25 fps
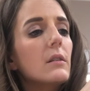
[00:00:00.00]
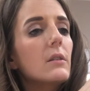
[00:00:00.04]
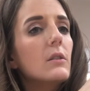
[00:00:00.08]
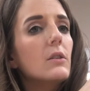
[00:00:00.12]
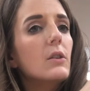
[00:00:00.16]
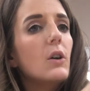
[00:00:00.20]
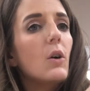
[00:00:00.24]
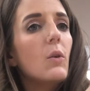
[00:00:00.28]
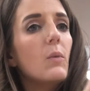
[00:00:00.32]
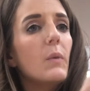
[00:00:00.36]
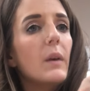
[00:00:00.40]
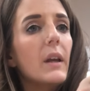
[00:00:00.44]

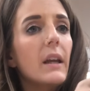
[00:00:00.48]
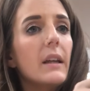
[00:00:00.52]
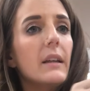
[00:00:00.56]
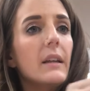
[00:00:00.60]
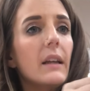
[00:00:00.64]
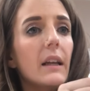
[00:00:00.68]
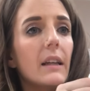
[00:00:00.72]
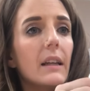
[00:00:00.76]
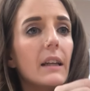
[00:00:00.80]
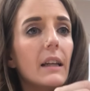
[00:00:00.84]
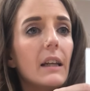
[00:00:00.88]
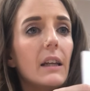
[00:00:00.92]
go in
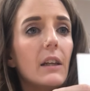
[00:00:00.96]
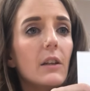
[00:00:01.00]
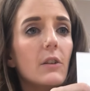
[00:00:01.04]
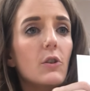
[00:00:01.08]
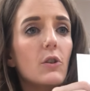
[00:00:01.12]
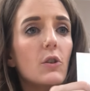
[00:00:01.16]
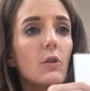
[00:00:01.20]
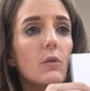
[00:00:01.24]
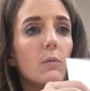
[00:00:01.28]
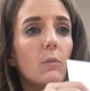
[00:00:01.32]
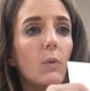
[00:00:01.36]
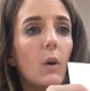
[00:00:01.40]
at
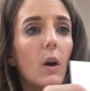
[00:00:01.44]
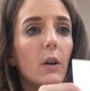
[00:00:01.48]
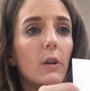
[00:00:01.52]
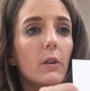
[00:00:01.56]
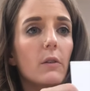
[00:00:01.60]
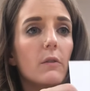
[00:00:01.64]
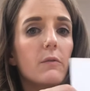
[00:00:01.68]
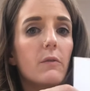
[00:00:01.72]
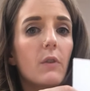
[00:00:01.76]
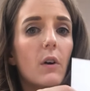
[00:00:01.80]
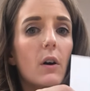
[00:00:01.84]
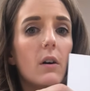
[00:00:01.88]
each
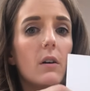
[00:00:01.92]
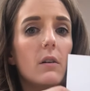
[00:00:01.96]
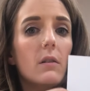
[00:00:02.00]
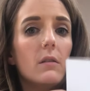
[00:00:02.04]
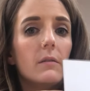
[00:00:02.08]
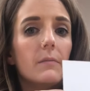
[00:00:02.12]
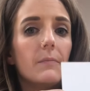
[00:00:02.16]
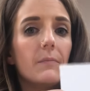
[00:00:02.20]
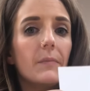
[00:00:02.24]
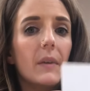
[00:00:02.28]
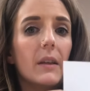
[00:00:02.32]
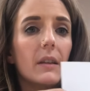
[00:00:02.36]

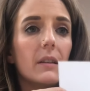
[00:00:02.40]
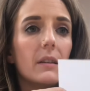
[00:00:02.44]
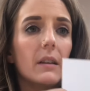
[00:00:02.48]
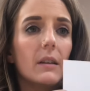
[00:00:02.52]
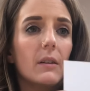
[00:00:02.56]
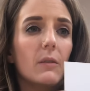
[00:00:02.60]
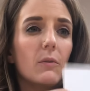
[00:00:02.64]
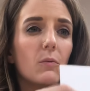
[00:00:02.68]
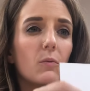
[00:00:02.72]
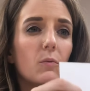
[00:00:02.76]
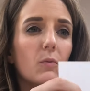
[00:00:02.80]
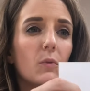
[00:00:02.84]
waterfall and
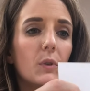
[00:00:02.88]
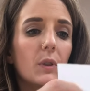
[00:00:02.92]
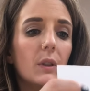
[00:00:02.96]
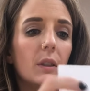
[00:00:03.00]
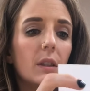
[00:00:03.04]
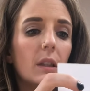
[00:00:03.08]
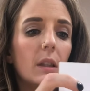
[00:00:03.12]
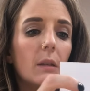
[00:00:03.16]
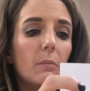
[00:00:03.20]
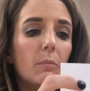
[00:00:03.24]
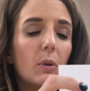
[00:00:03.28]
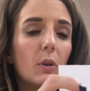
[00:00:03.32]
like
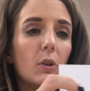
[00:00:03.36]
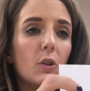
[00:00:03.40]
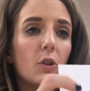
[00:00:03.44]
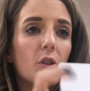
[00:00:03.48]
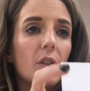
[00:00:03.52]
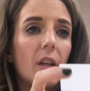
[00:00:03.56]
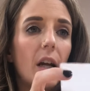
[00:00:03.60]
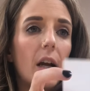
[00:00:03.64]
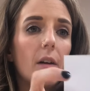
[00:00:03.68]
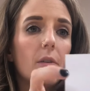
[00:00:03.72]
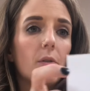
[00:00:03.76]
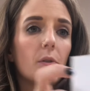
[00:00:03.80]
really push
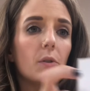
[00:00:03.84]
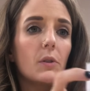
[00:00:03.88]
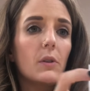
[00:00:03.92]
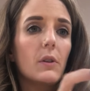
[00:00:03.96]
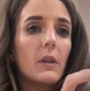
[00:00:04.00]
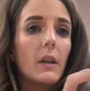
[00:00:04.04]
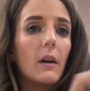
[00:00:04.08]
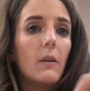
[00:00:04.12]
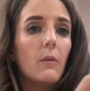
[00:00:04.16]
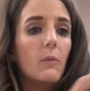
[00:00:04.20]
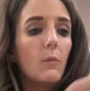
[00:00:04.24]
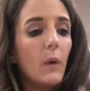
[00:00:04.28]
down so
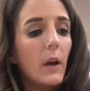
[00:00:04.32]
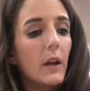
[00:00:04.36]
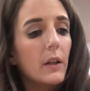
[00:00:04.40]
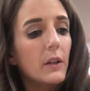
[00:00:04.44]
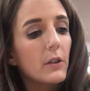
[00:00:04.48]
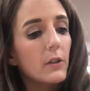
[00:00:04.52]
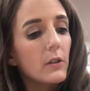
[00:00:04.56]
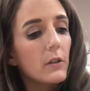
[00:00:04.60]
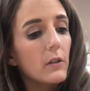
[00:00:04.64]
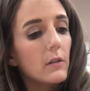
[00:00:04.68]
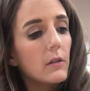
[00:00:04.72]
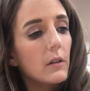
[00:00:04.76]
that when
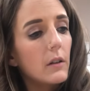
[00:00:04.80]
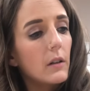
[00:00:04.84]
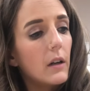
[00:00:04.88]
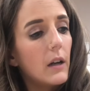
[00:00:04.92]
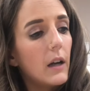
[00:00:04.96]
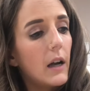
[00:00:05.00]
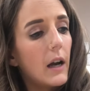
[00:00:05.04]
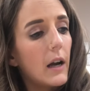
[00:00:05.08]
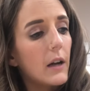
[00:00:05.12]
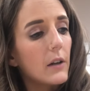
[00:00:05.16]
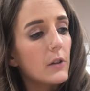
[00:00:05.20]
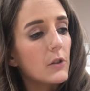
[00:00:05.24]
you're
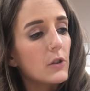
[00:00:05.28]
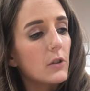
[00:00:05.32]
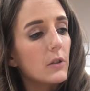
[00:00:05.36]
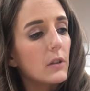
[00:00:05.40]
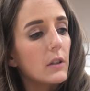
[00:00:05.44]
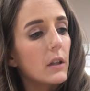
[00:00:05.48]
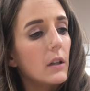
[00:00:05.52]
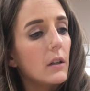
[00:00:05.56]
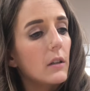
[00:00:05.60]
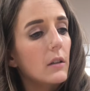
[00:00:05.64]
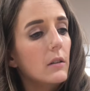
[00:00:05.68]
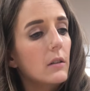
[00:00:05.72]

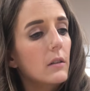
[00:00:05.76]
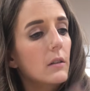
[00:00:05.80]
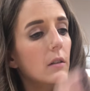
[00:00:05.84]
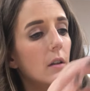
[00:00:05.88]
actually